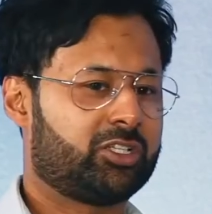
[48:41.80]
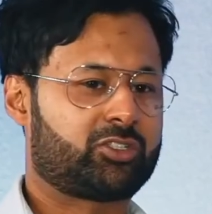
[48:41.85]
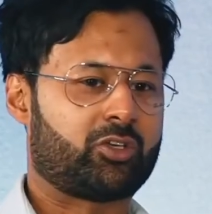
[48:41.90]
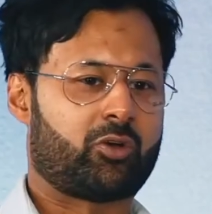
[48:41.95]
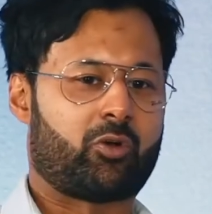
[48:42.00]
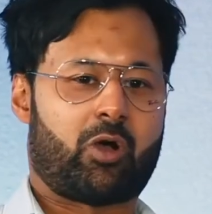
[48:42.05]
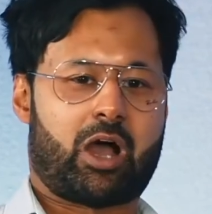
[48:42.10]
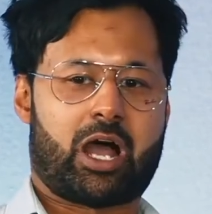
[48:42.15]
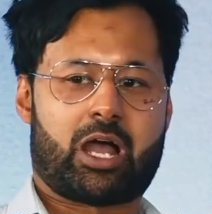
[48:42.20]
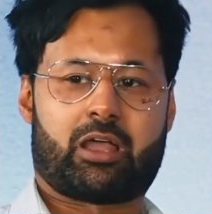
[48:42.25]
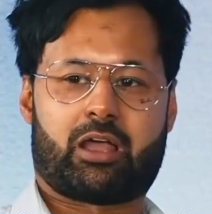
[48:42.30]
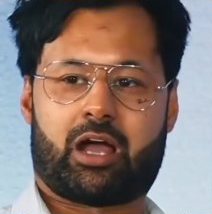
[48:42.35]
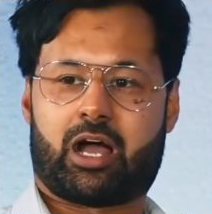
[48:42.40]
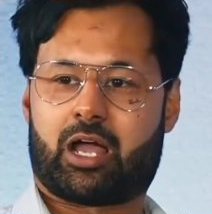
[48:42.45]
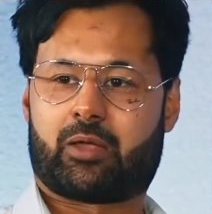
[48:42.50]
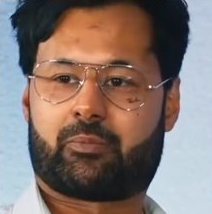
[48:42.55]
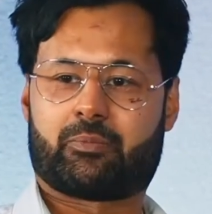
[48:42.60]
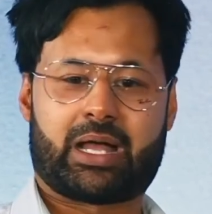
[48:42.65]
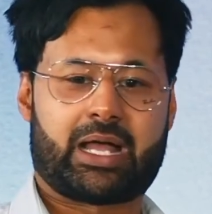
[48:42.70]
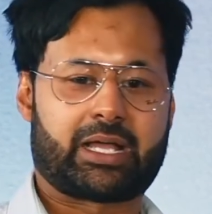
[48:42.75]
So
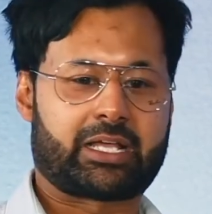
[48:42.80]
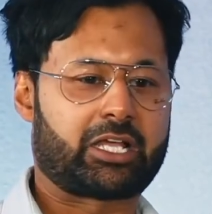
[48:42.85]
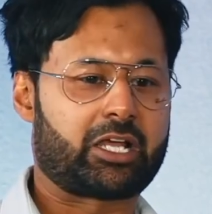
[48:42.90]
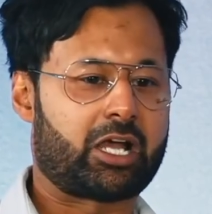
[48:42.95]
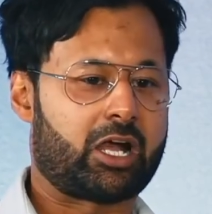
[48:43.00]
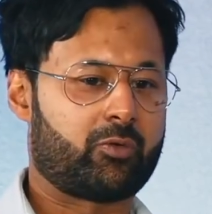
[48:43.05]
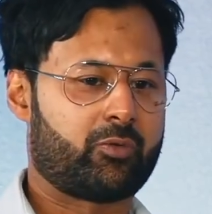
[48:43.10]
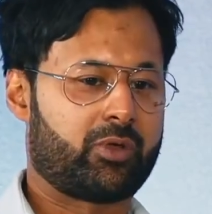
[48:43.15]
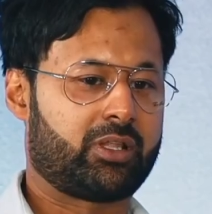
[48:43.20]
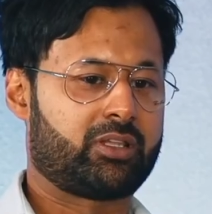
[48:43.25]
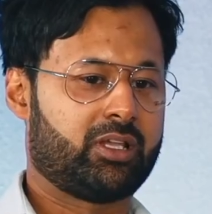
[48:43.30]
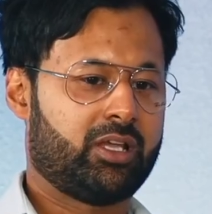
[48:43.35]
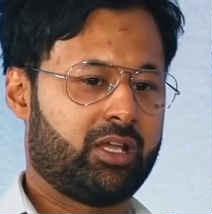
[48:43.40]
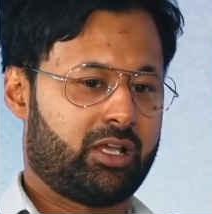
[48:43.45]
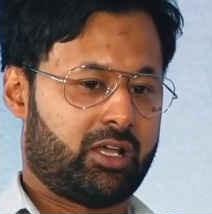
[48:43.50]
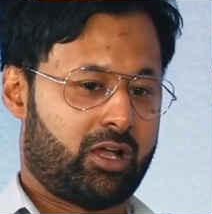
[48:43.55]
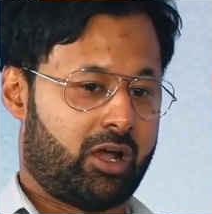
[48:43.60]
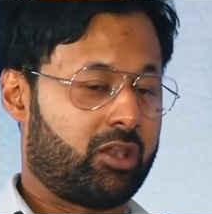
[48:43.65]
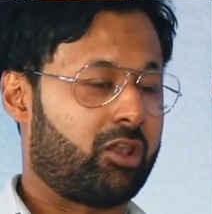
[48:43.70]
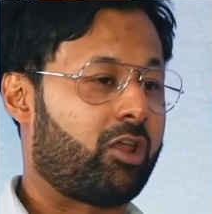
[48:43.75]
I'm hanging out with
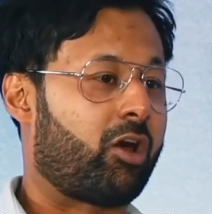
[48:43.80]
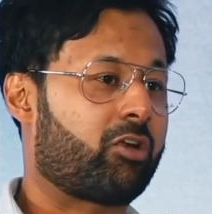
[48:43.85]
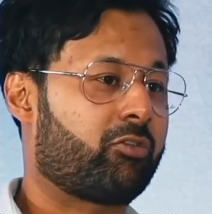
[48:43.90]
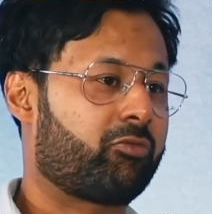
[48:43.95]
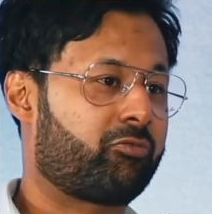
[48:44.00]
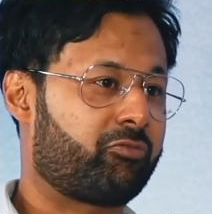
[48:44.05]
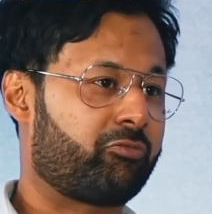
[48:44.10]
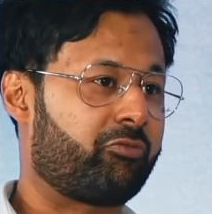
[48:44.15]
a lot of